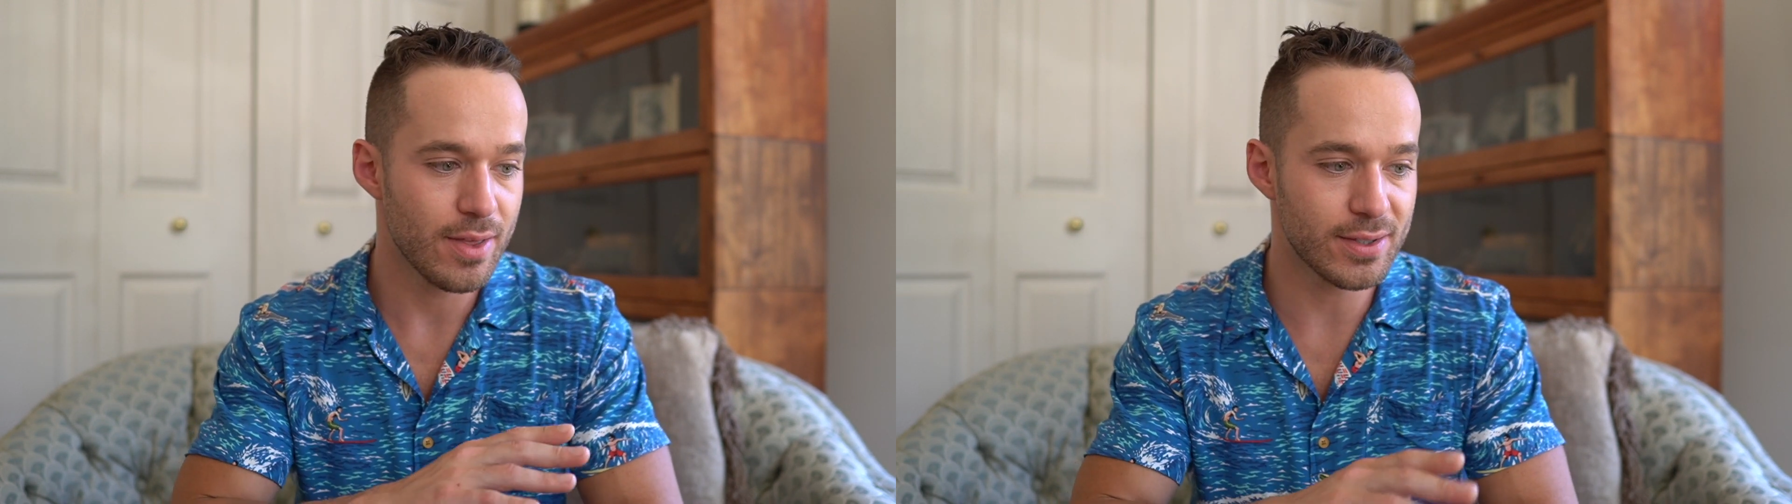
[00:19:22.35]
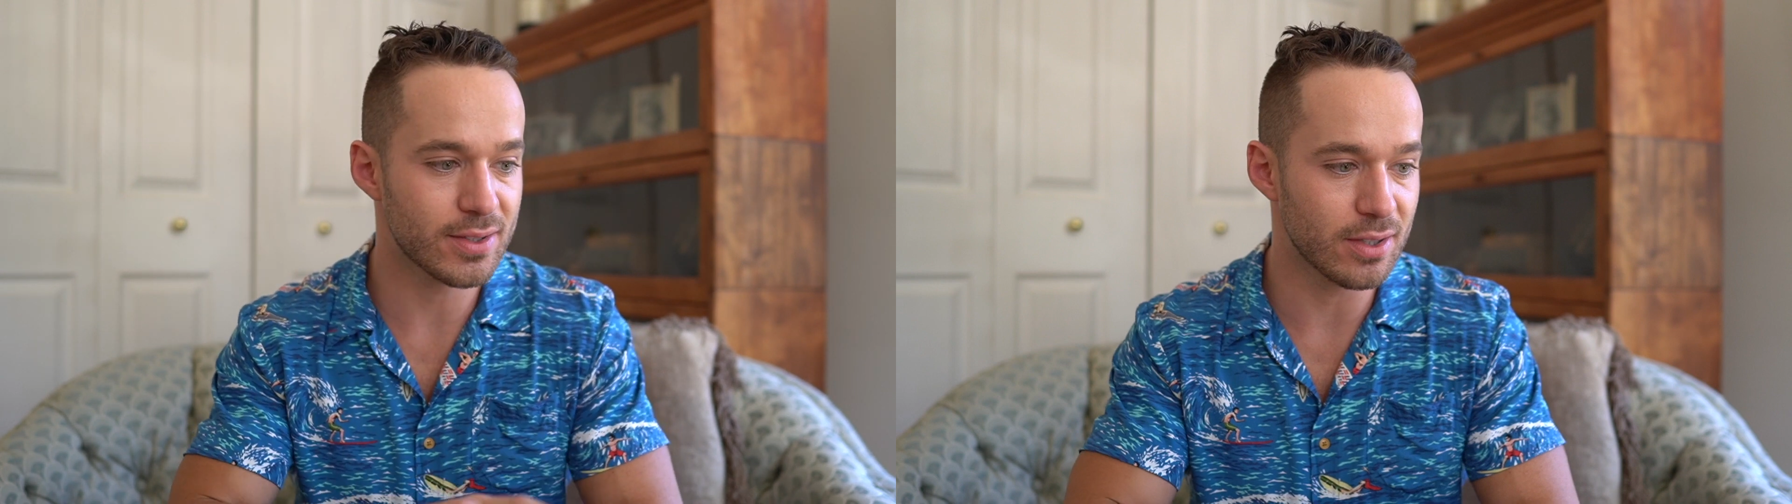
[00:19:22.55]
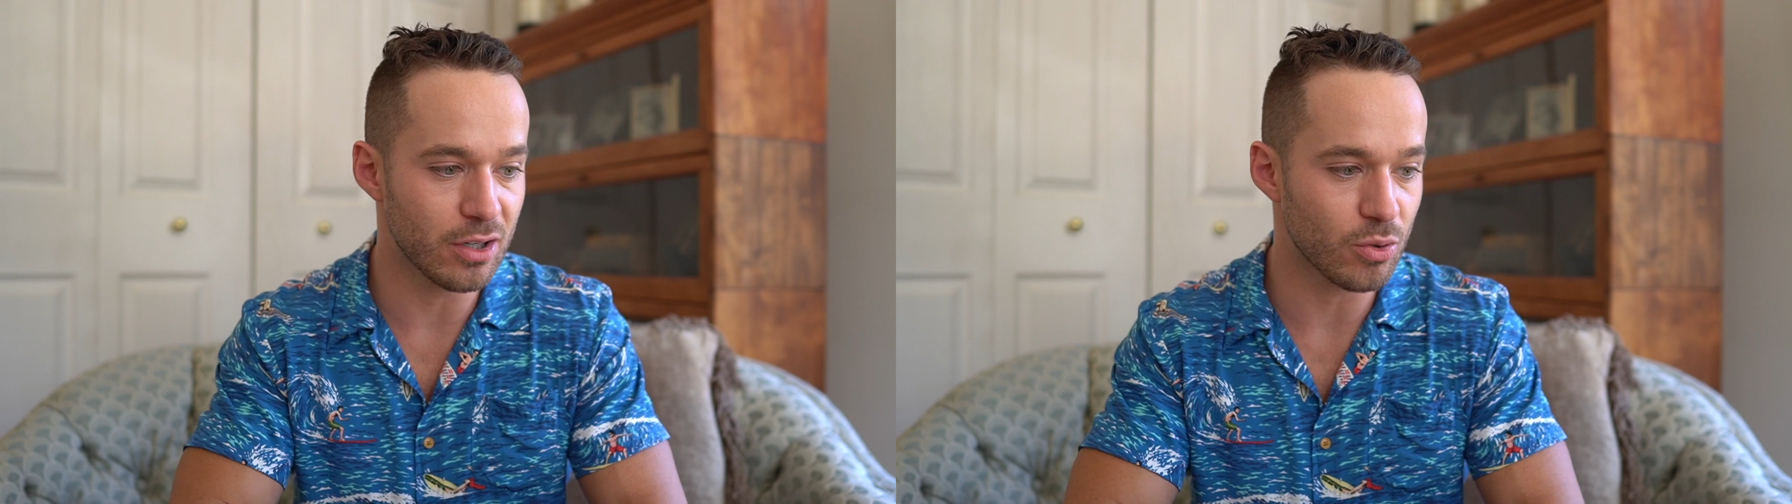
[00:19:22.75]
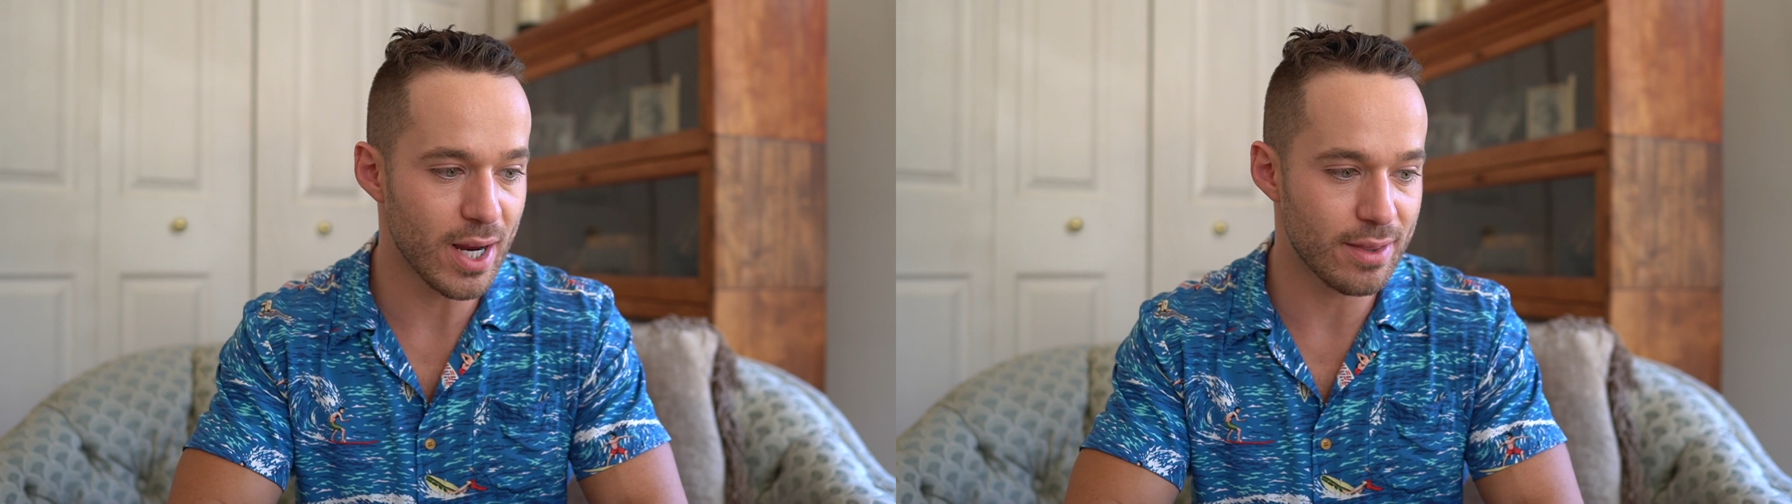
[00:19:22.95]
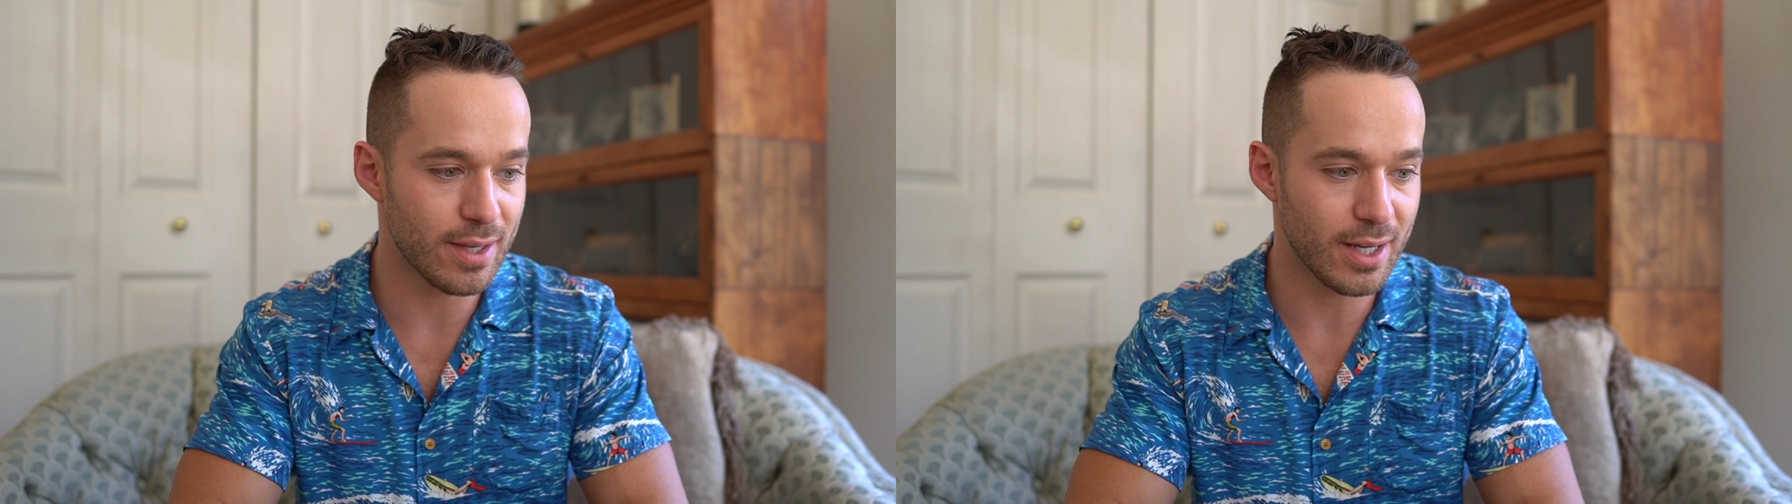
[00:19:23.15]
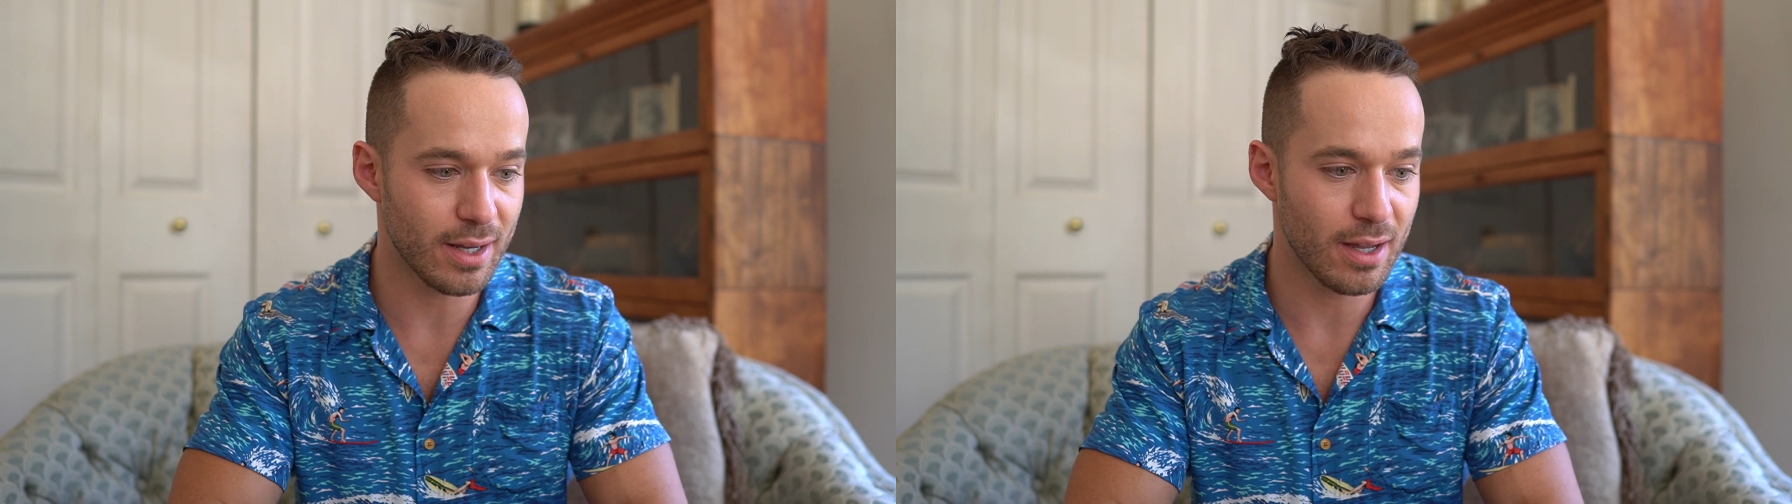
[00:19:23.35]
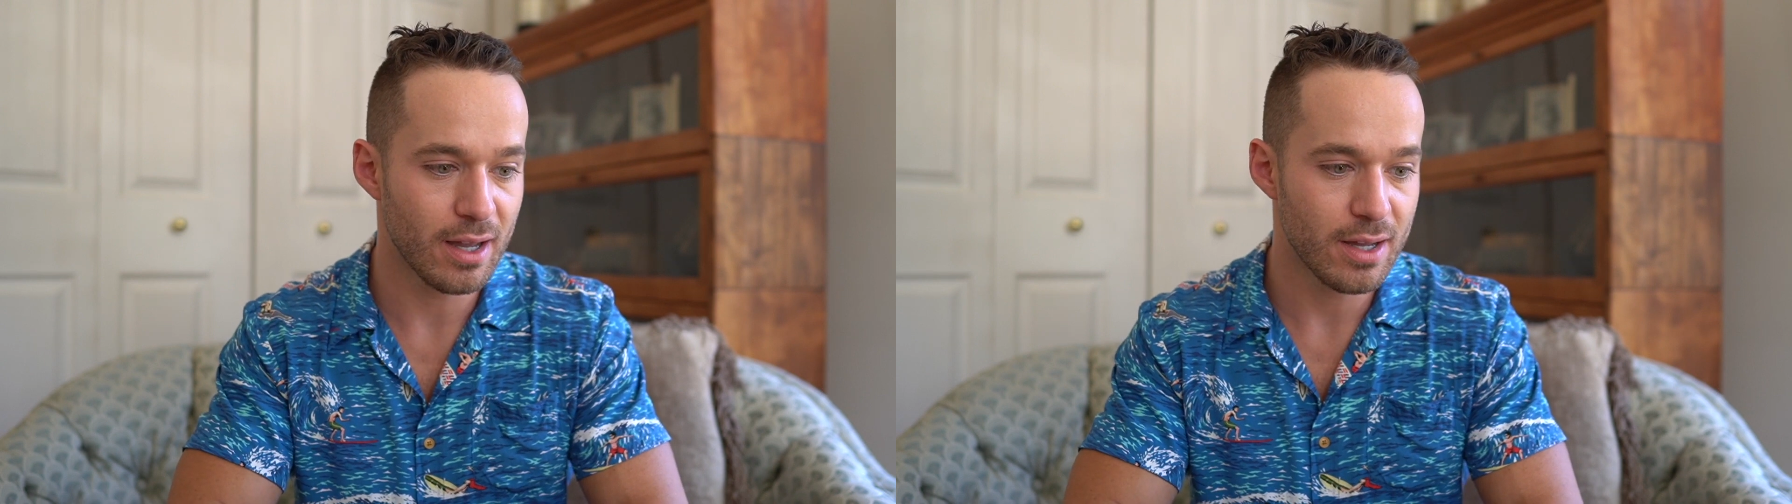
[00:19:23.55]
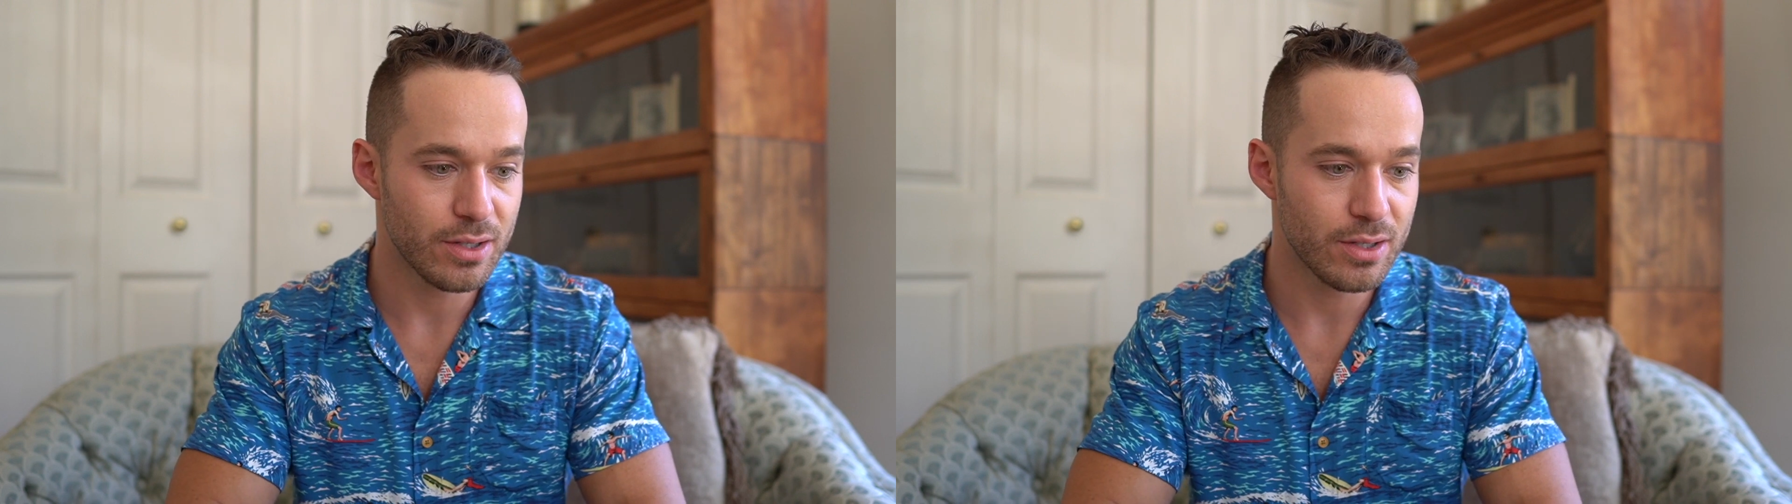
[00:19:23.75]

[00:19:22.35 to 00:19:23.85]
this is a great thing